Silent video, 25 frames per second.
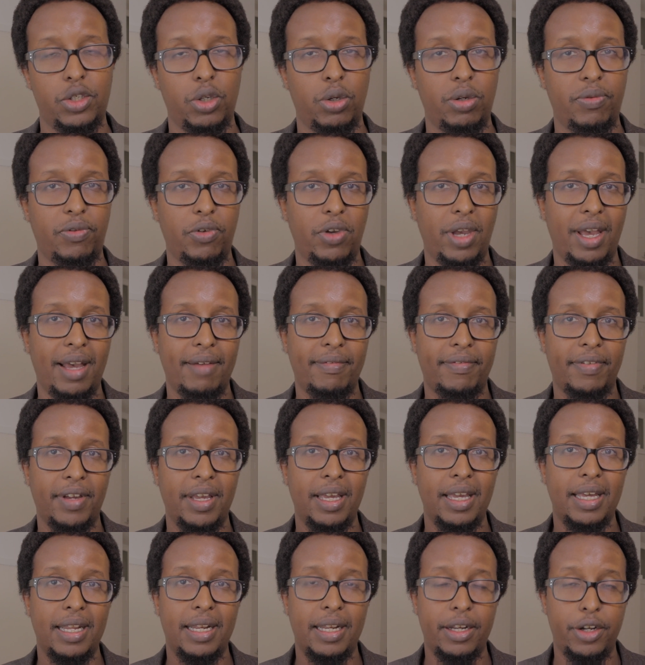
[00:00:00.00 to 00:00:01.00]
So if you have
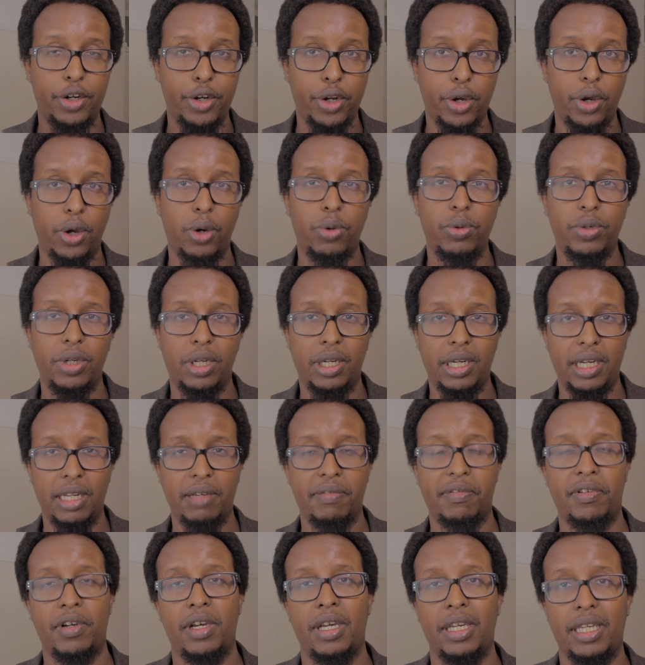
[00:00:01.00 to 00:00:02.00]
known
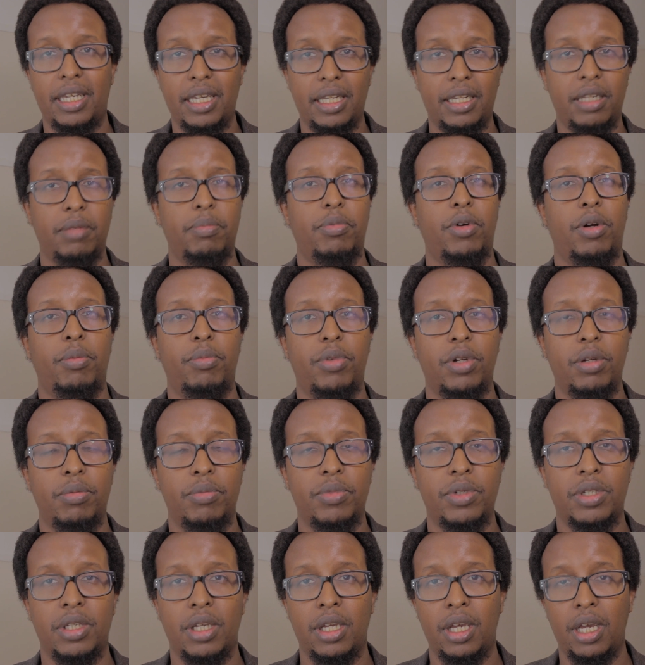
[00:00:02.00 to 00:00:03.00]
liver and kidney
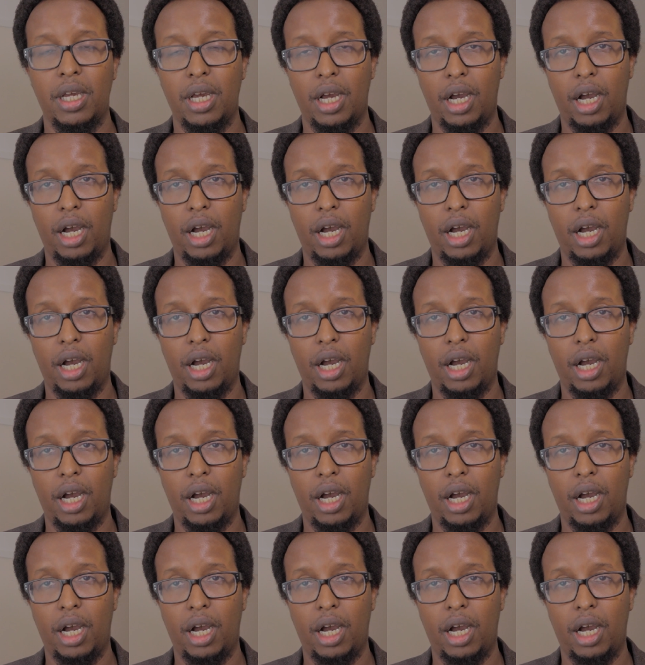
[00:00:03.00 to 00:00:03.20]
problems,